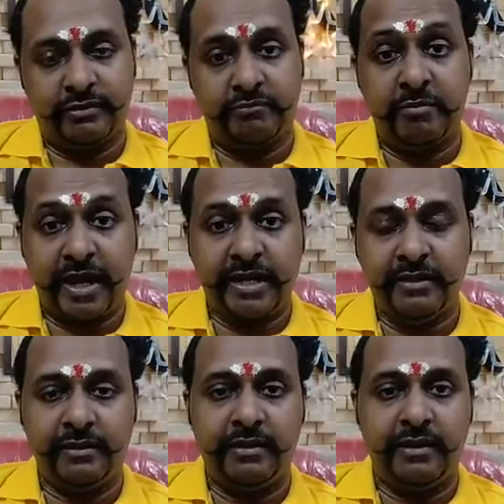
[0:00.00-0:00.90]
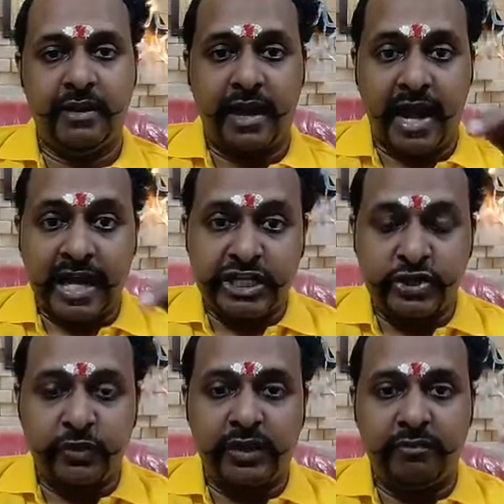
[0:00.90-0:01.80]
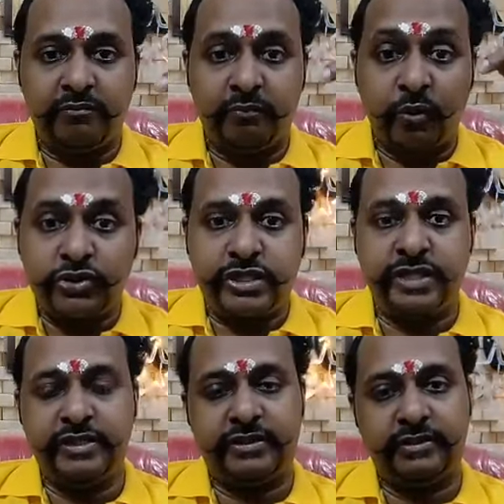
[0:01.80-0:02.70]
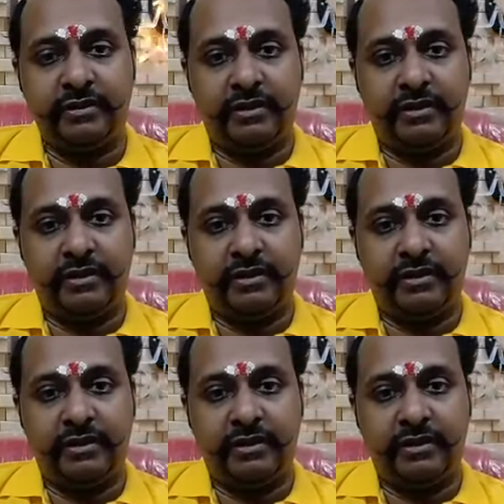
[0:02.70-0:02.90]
by actual postings,